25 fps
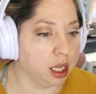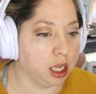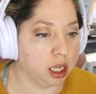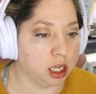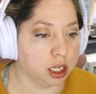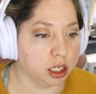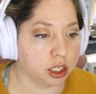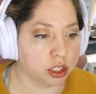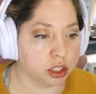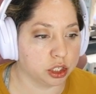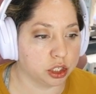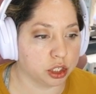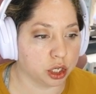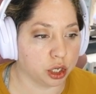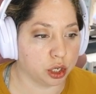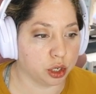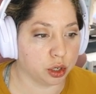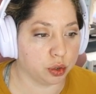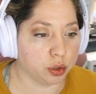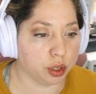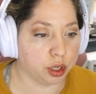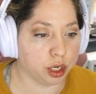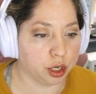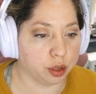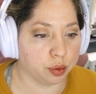
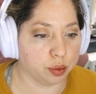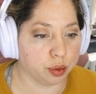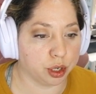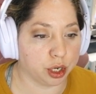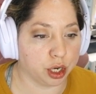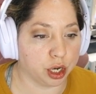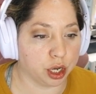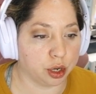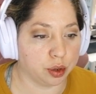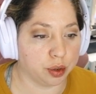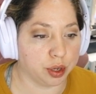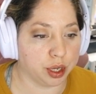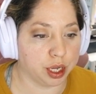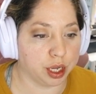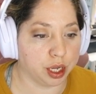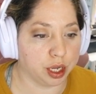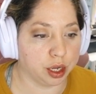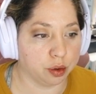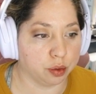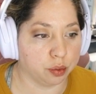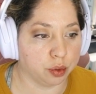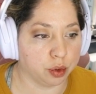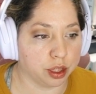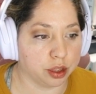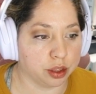So here we're going
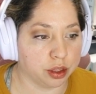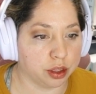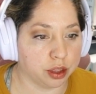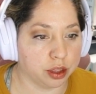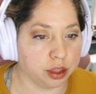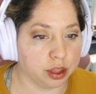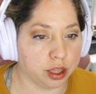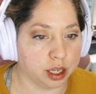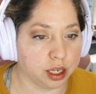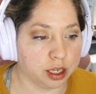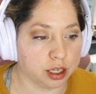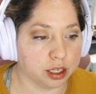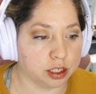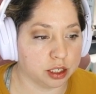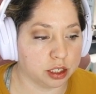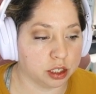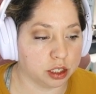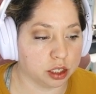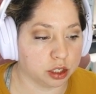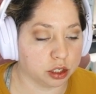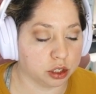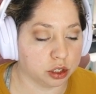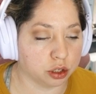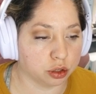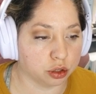with this
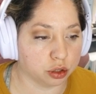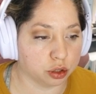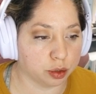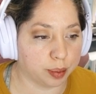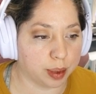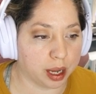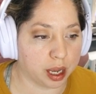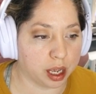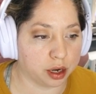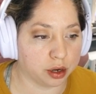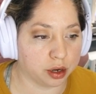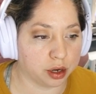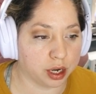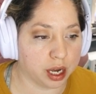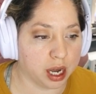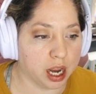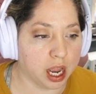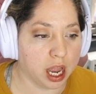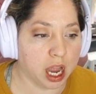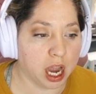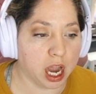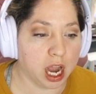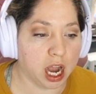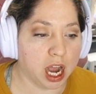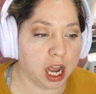social battery.
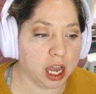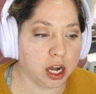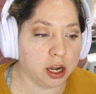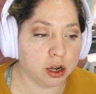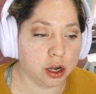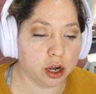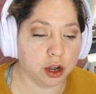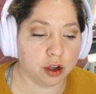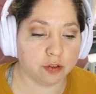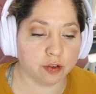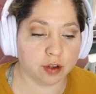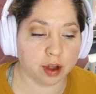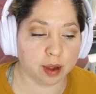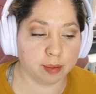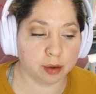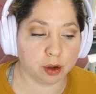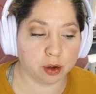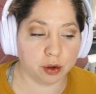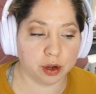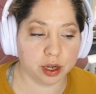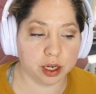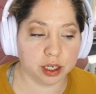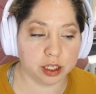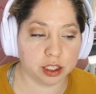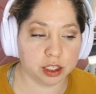I don't know if I'm
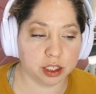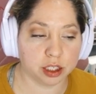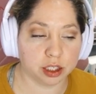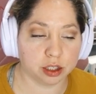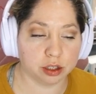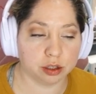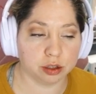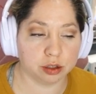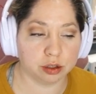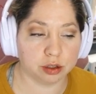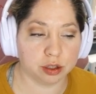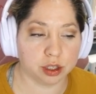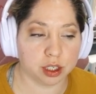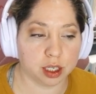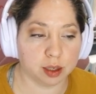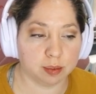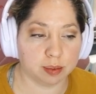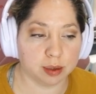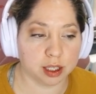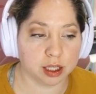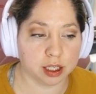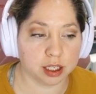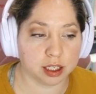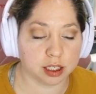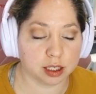going to keep
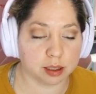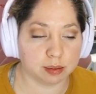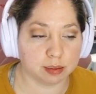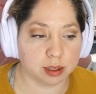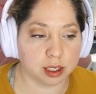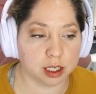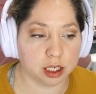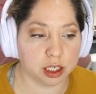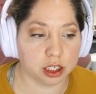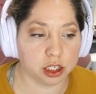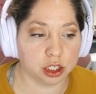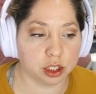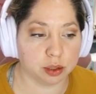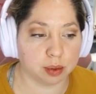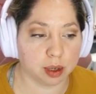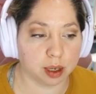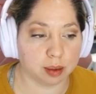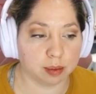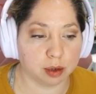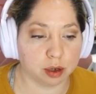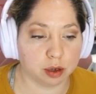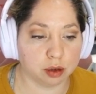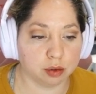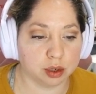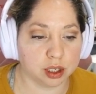in the speech
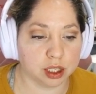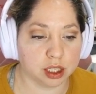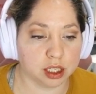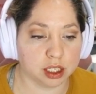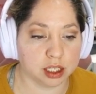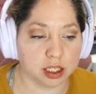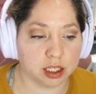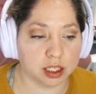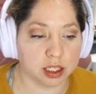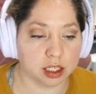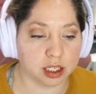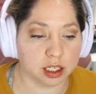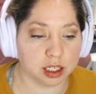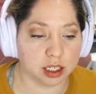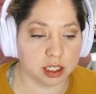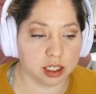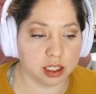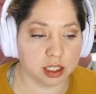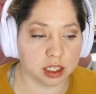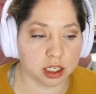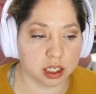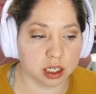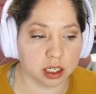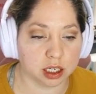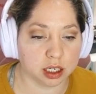bubble with the
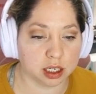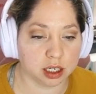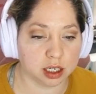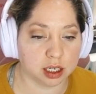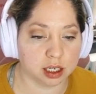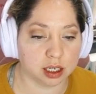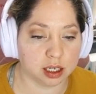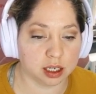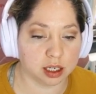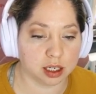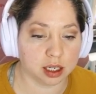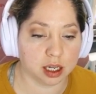Z's on it.